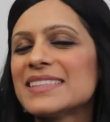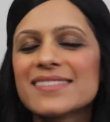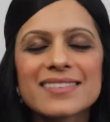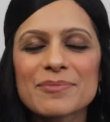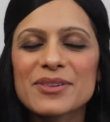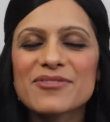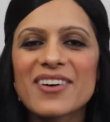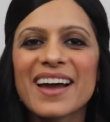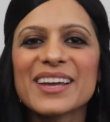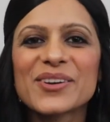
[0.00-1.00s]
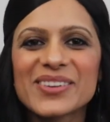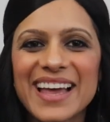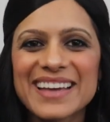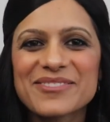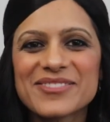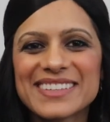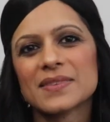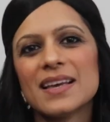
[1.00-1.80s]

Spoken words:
and simplifying your life.